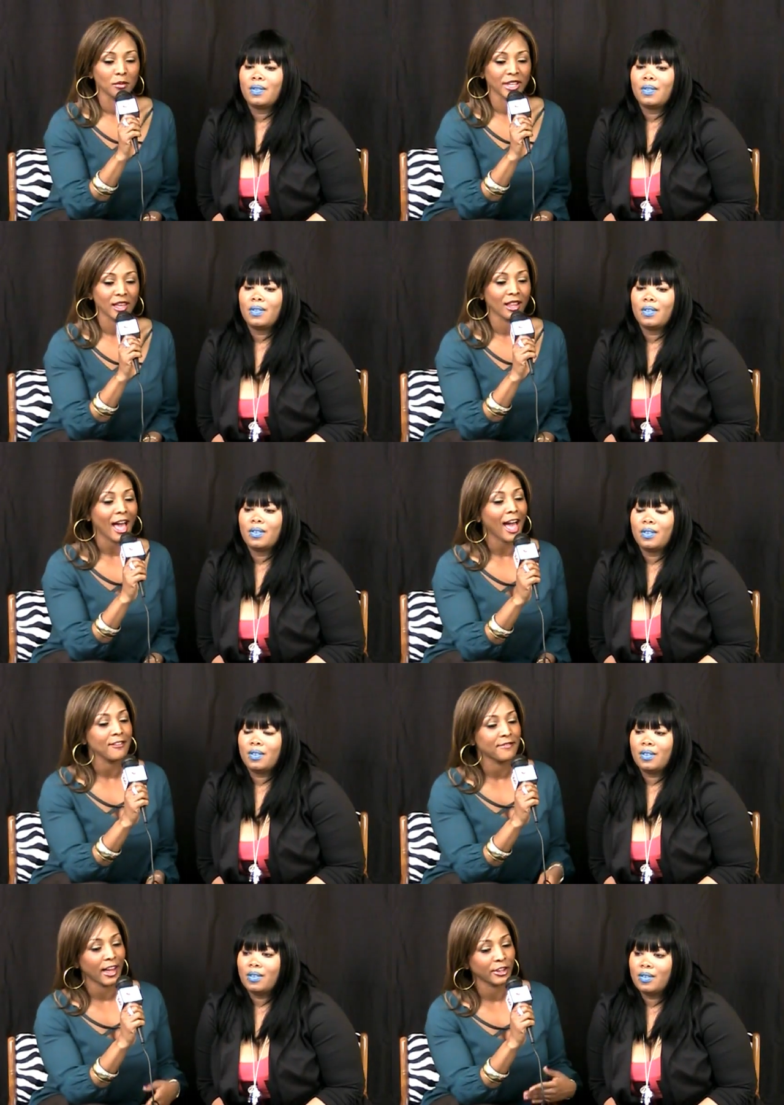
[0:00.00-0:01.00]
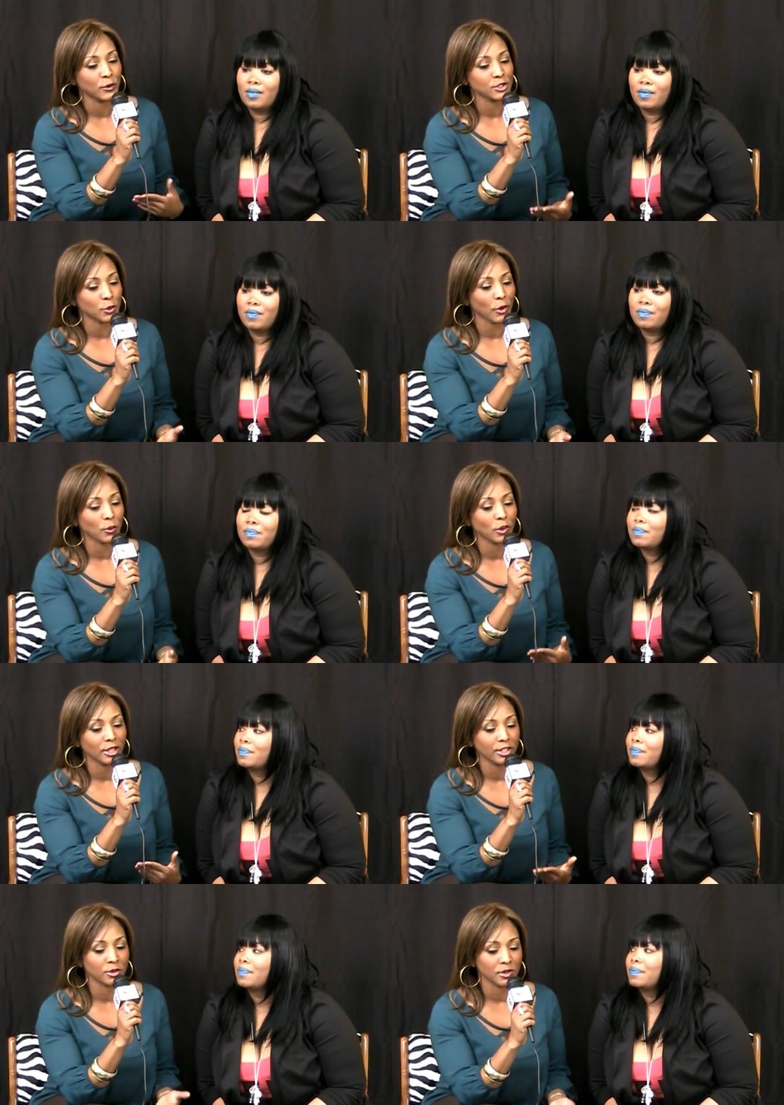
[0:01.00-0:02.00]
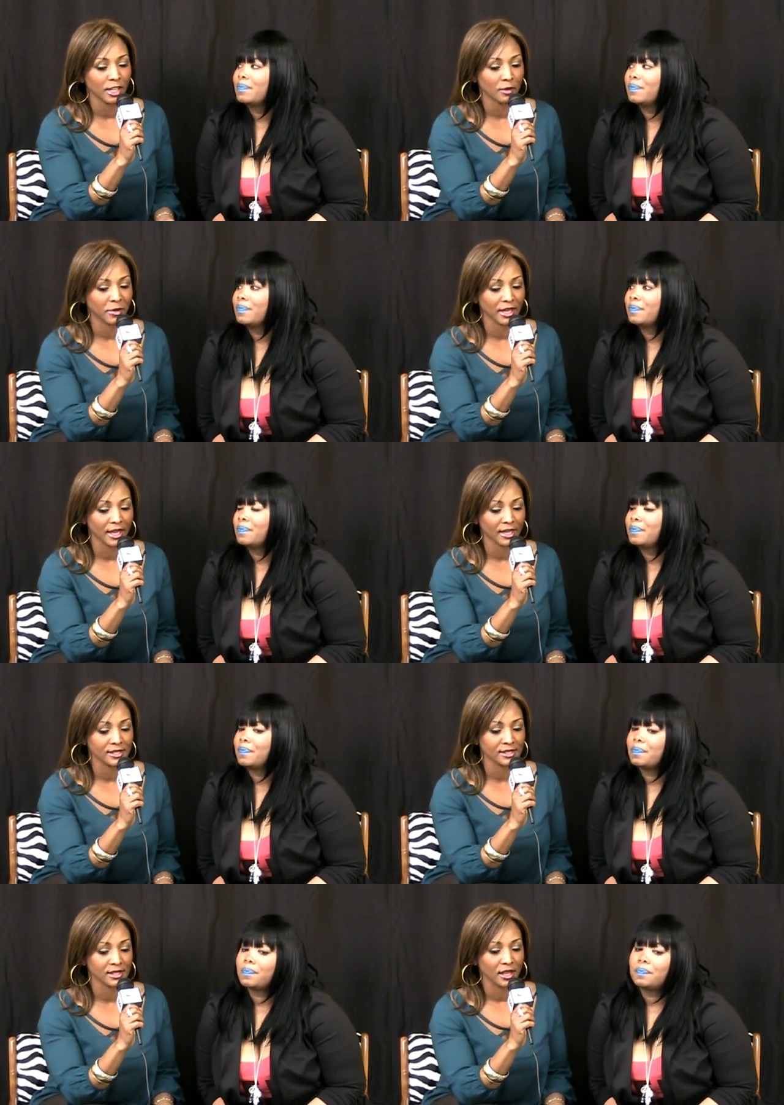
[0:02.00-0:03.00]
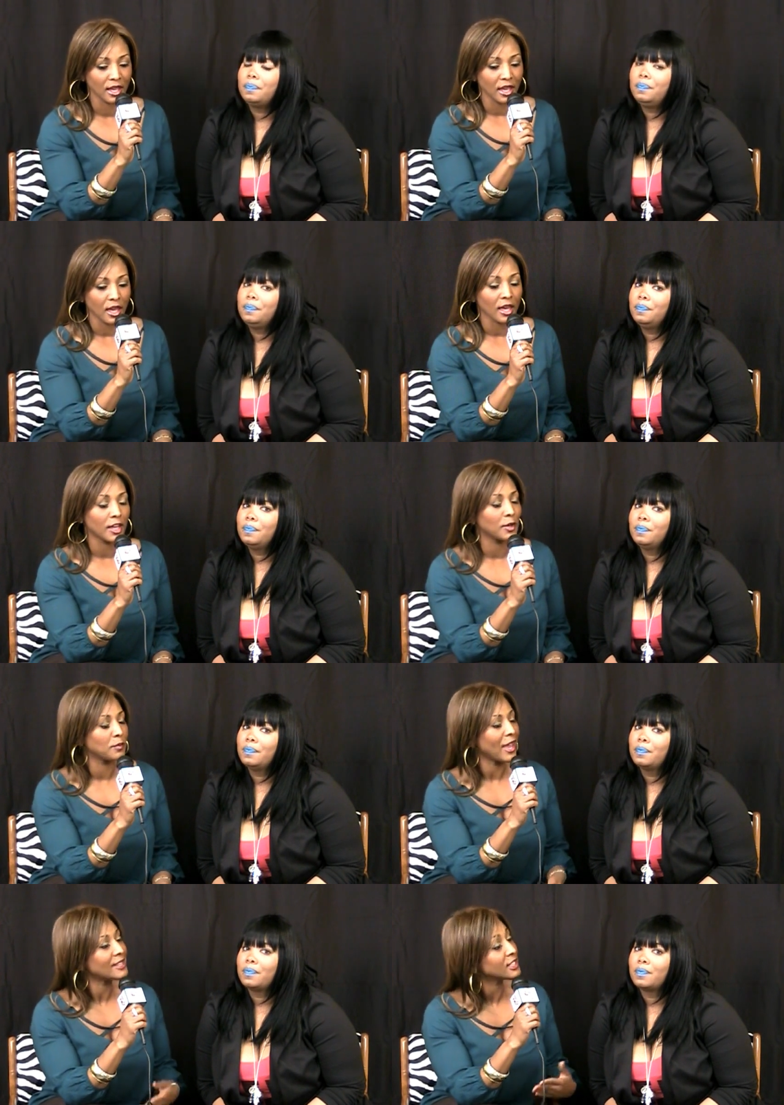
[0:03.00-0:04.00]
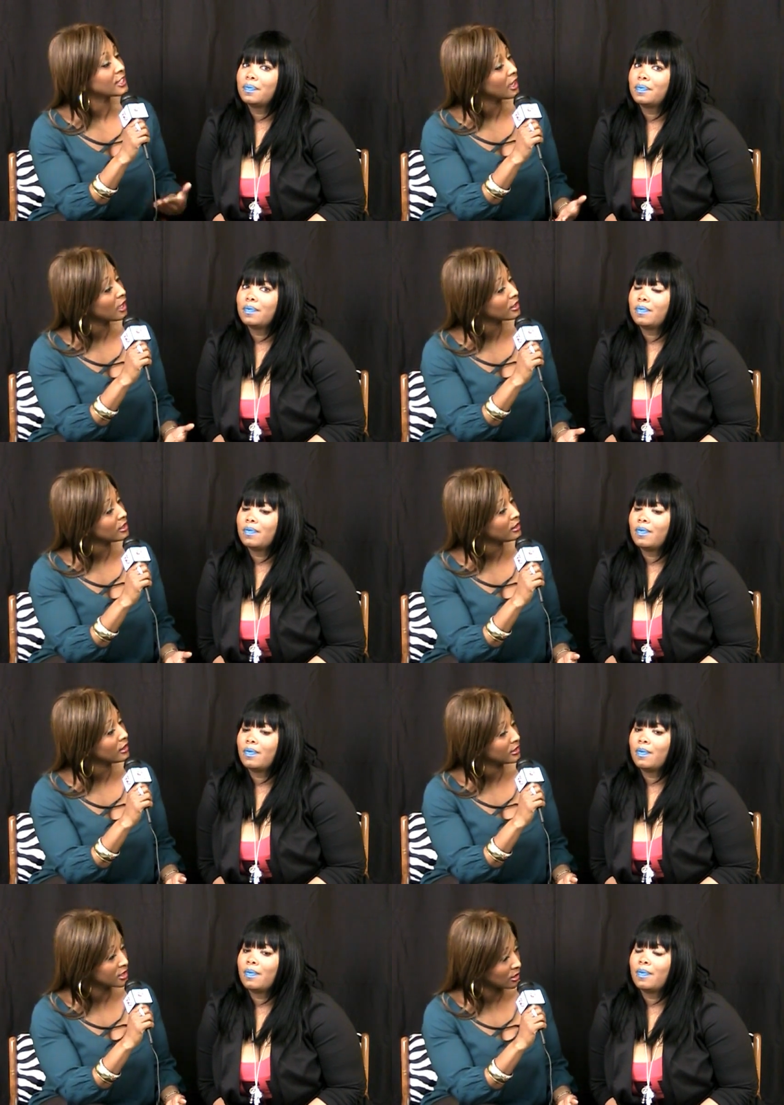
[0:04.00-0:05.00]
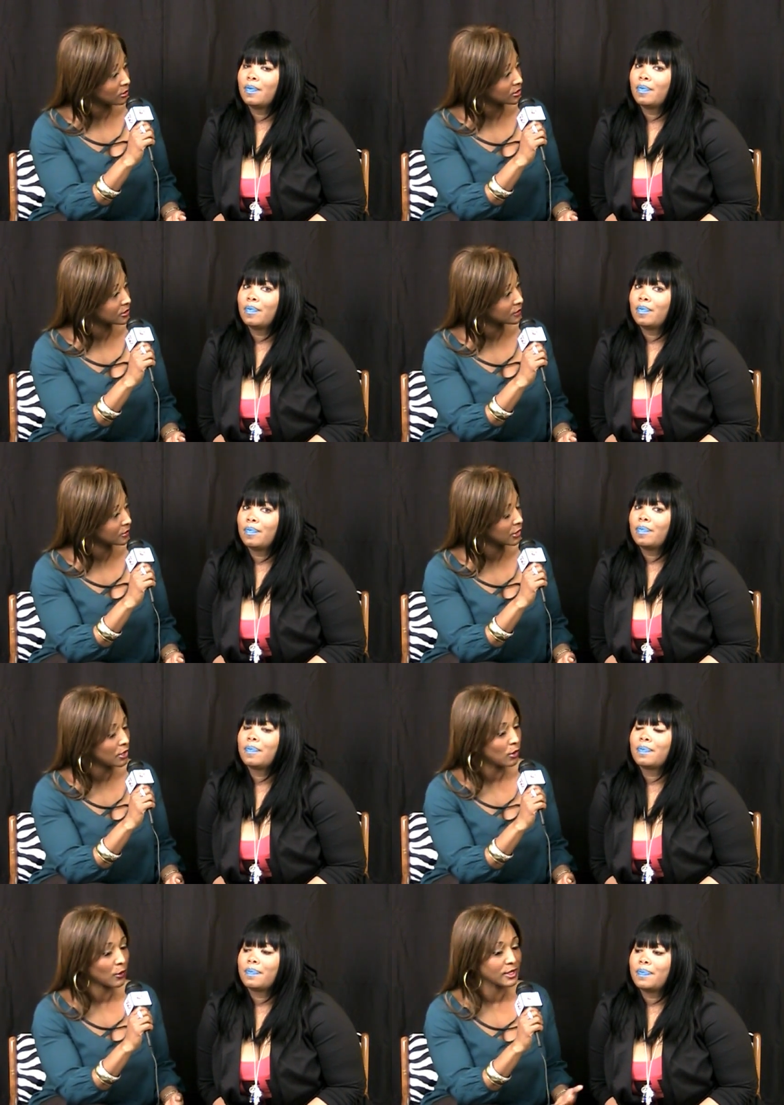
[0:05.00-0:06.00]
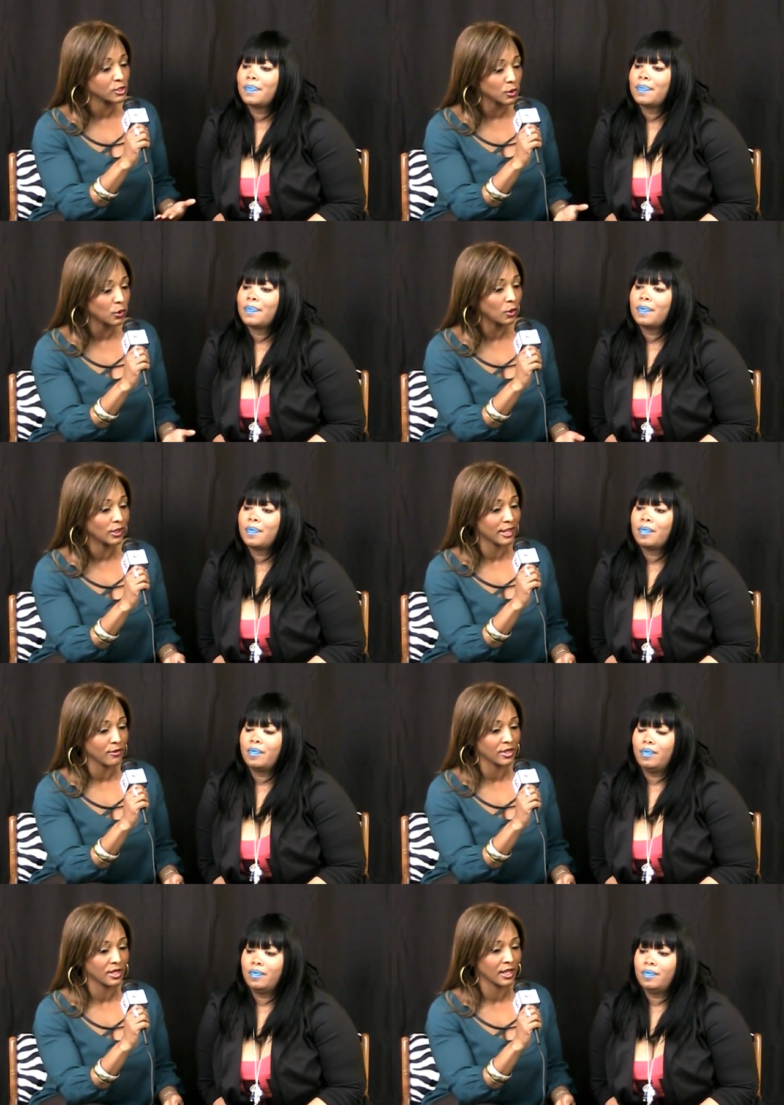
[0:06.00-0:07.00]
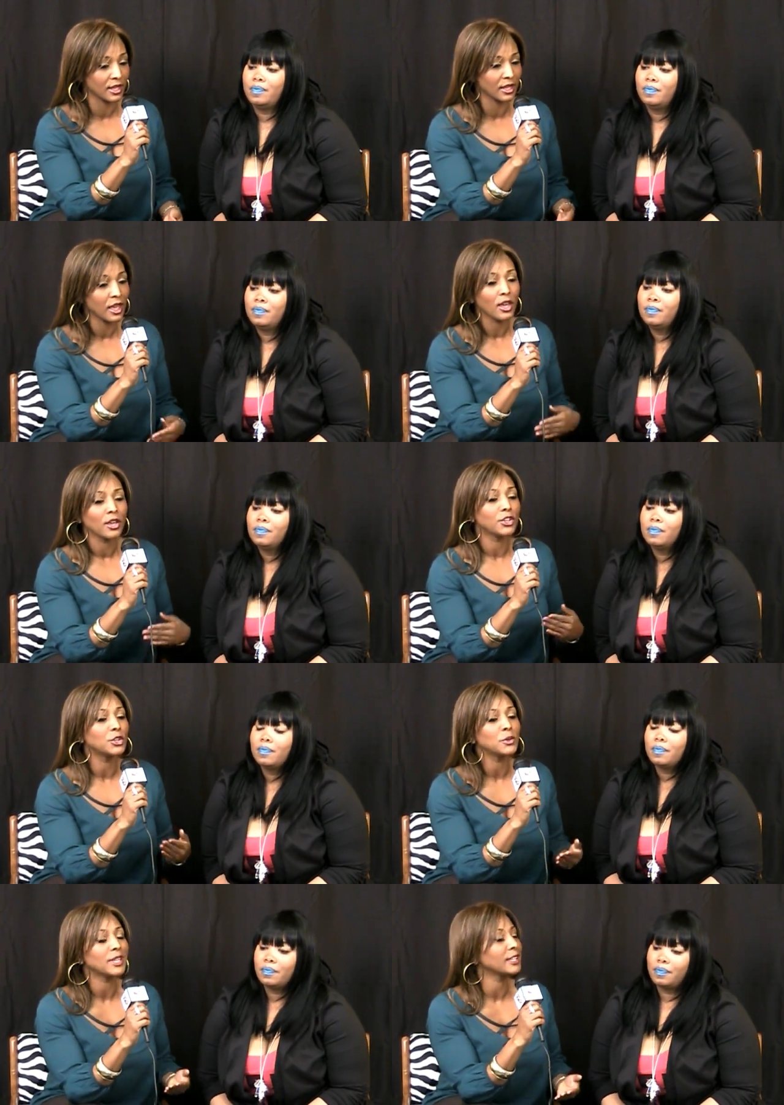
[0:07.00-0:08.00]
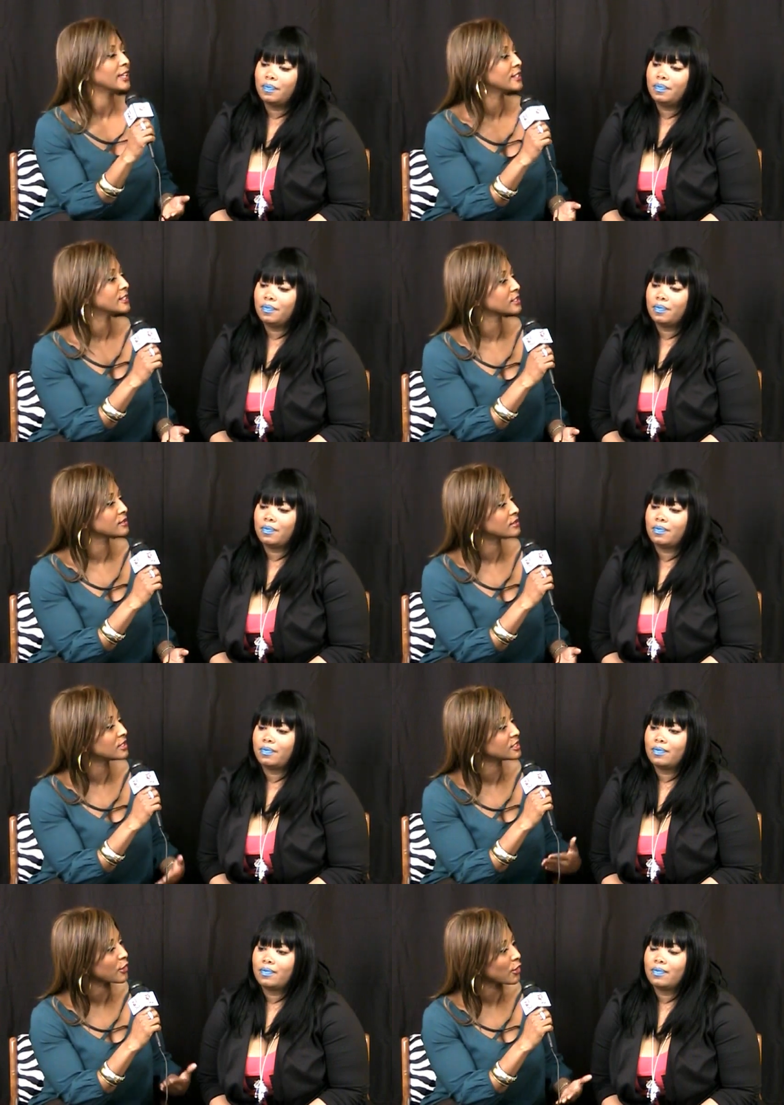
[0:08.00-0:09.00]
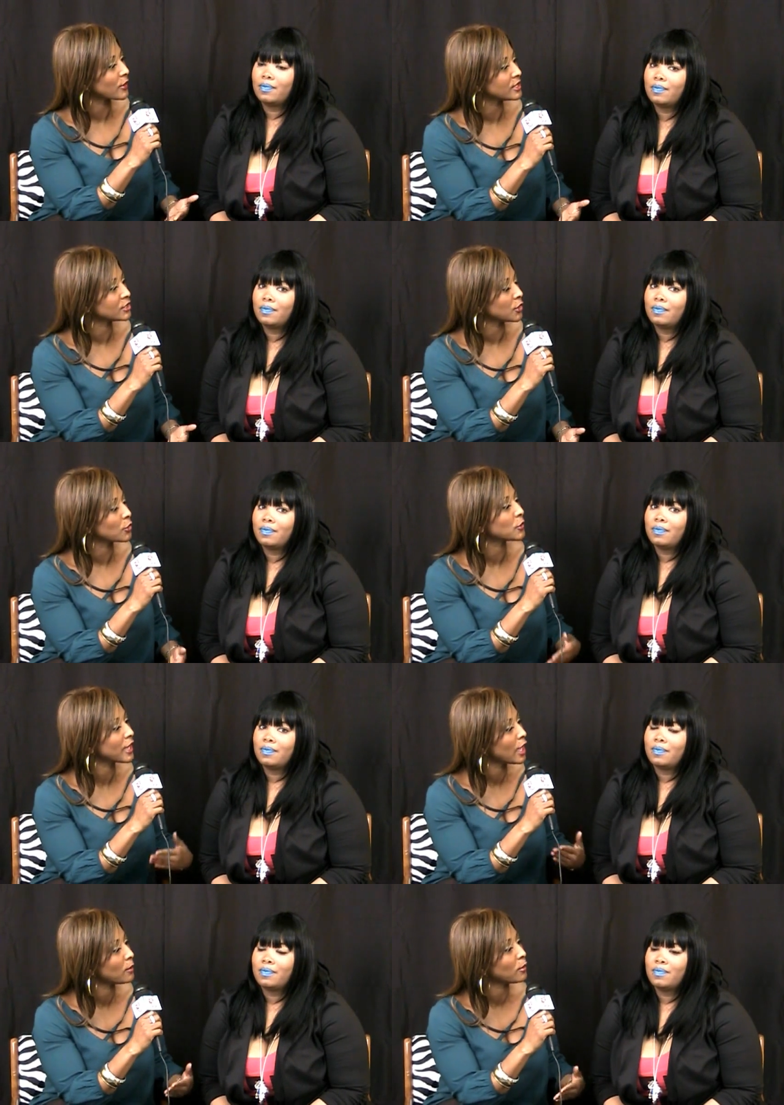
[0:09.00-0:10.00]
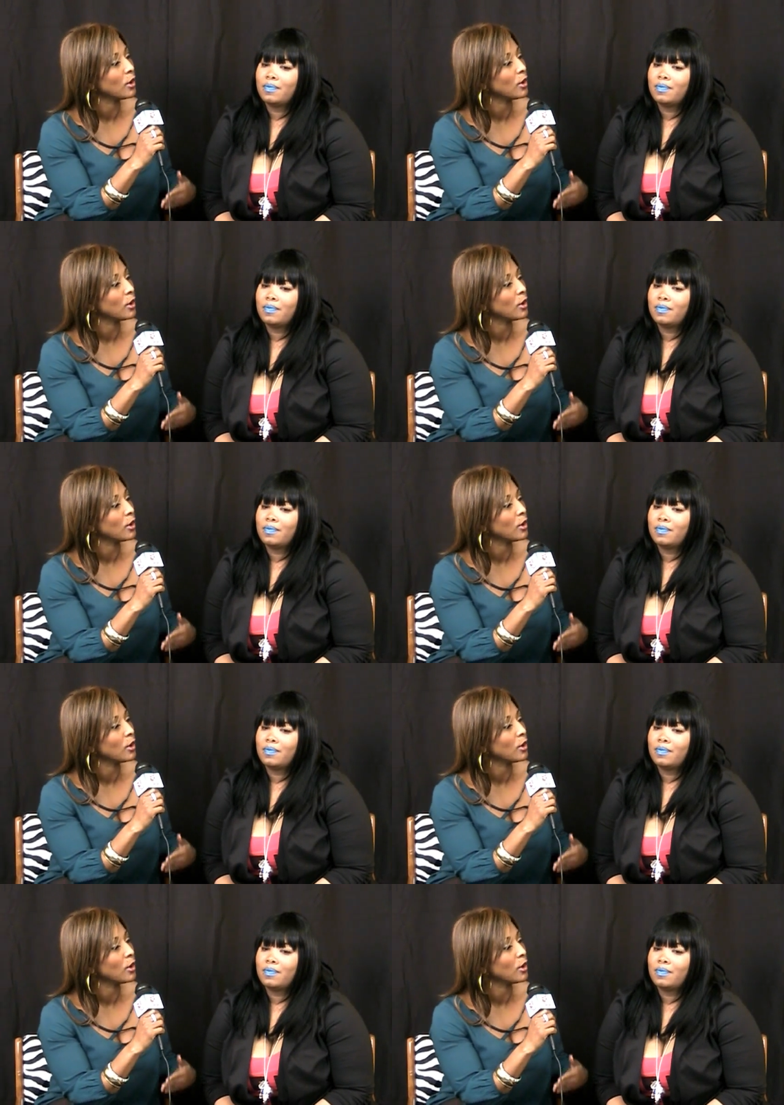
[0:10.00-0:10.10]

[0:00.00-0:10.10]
Speaker 1: Michael, I find your story really unique because um, as a young adult, you know, in school and everything, you didn't get dis- discouraged. You know, you kept